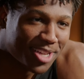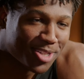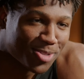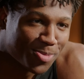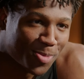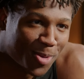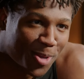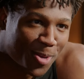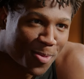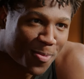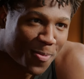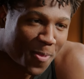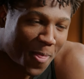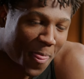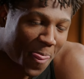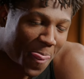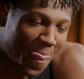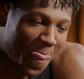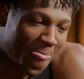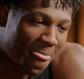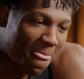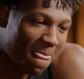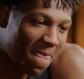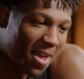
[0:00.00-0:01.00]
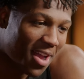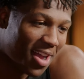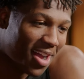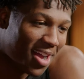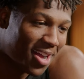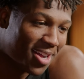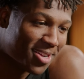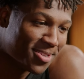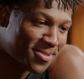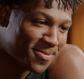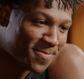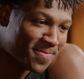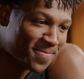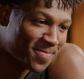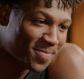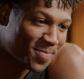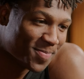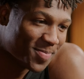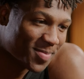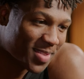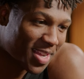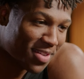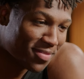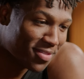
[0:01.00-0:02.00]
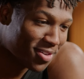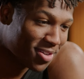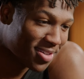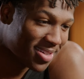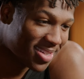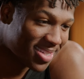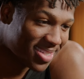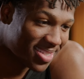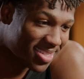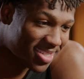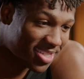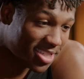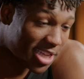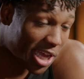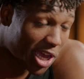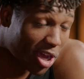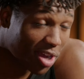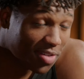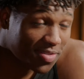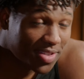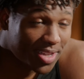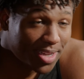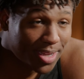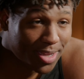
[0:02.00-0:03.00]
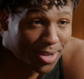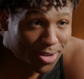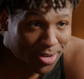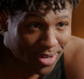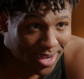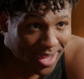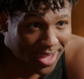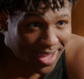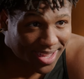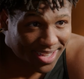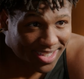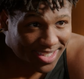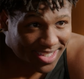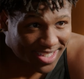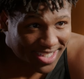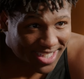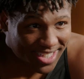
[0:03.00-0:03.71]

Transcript: yes ma'am um, i learned to stay off the internet